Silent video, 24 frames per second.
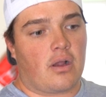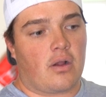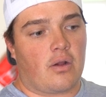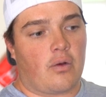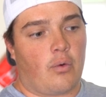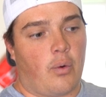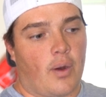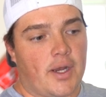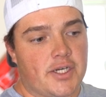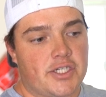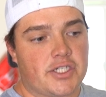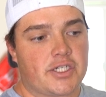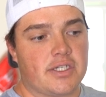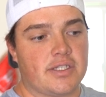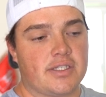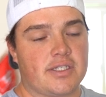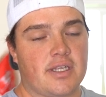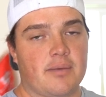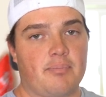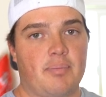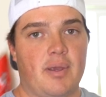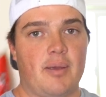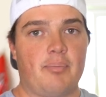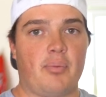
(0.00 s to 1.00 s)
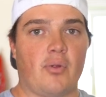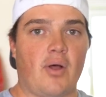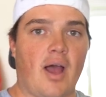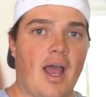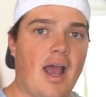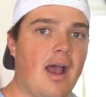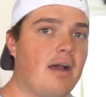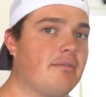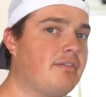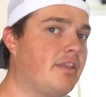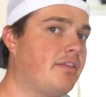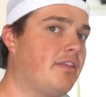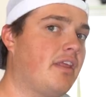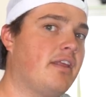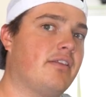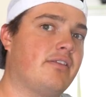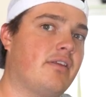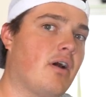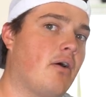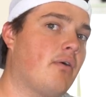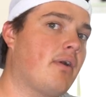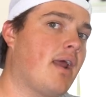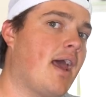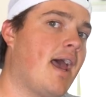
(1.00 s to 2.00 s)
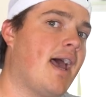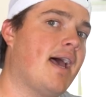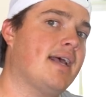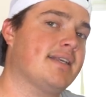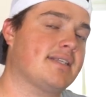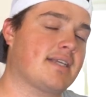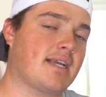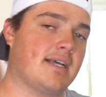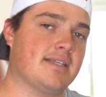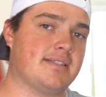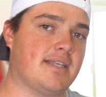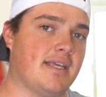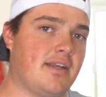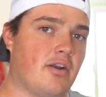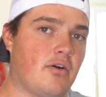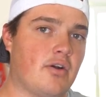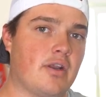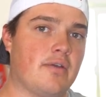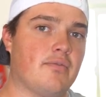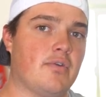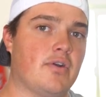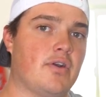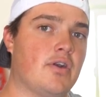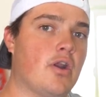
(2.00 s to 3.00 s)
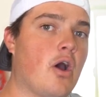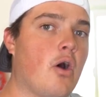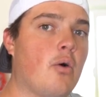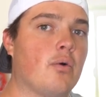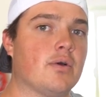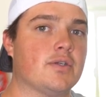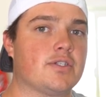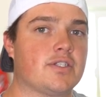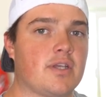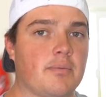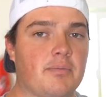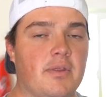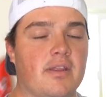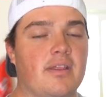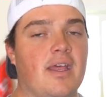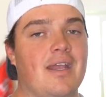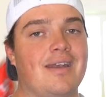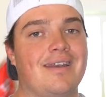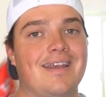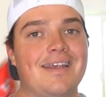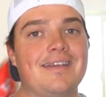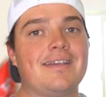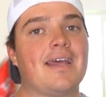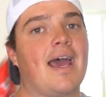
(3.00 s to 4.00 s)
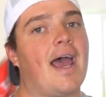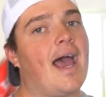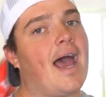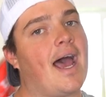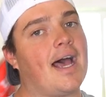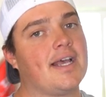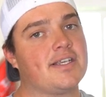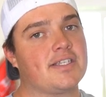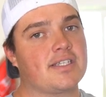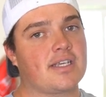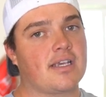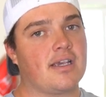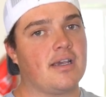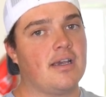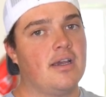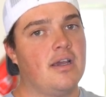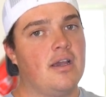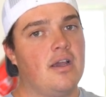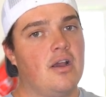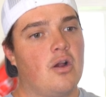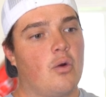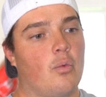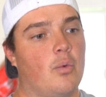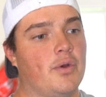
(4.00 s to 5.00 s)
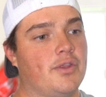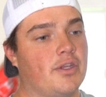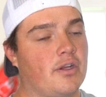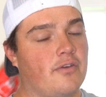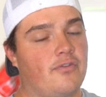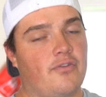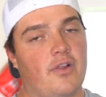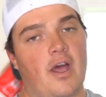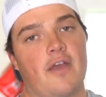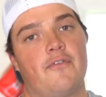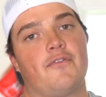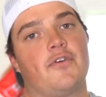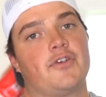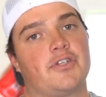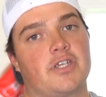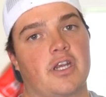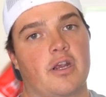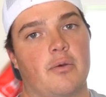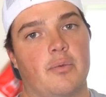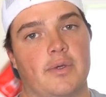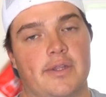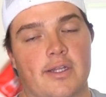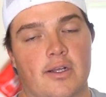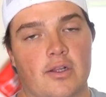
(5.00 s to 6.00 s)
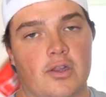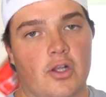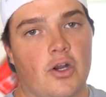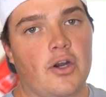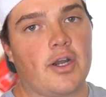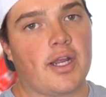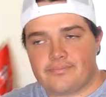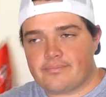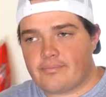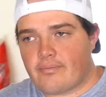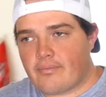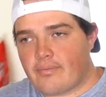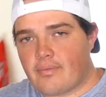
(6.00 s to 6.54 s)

questions that people have that they don't ask because they don't even know it's something they need to ask when they're fly fishing, when they're learning.